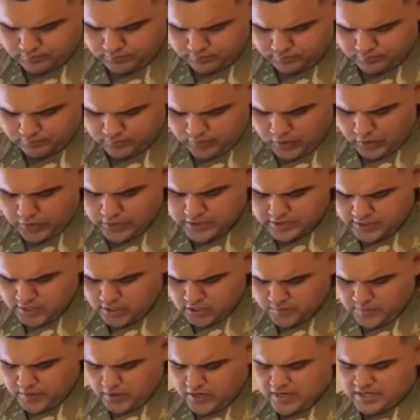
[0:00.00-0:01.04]
Or
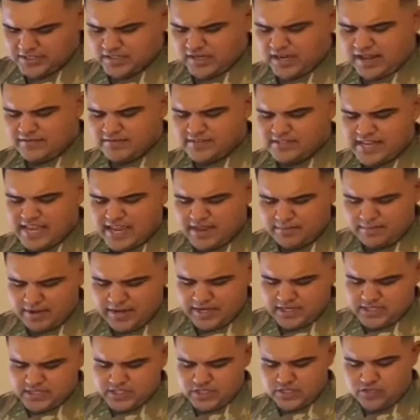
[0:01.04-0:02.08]
excuse me, you guys are gonna have 10
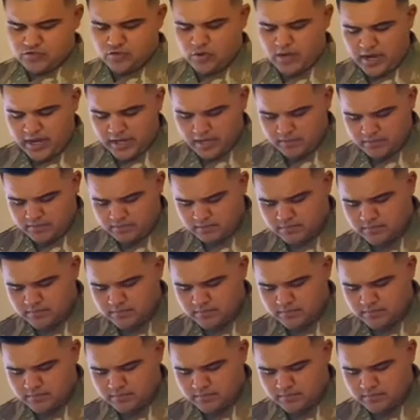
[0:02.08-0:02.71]
minutes to train.